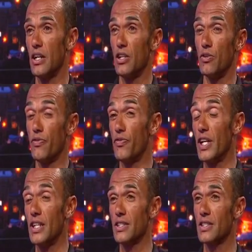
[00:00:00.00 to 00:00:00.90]
your
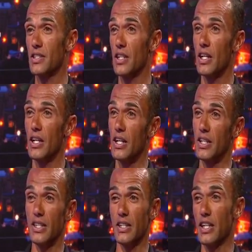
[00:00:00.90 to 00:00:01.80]
friends.
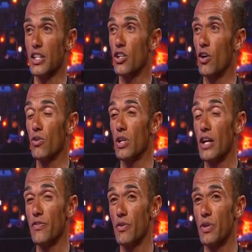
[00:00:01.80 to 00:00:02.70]
It can take your whole
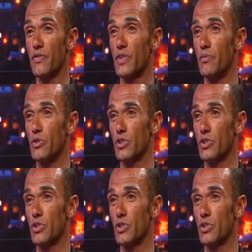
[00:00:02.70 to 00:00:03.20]
life away from you.